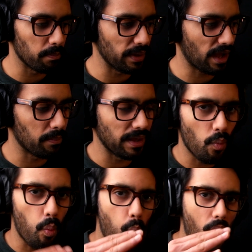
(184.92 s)

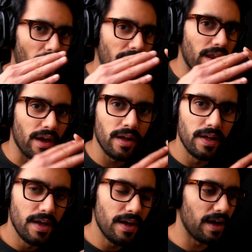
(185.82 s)
becoming one.
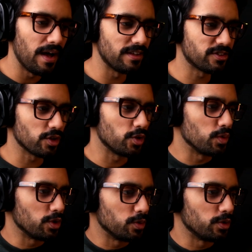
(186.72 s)
So
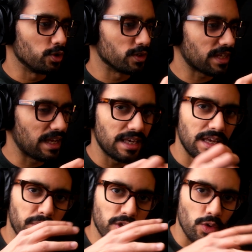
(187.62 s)
you're
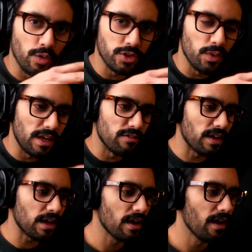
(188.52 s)
taking, but you're also
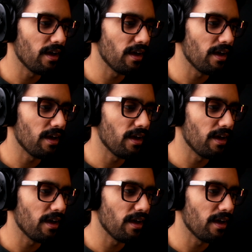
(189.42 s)
giving,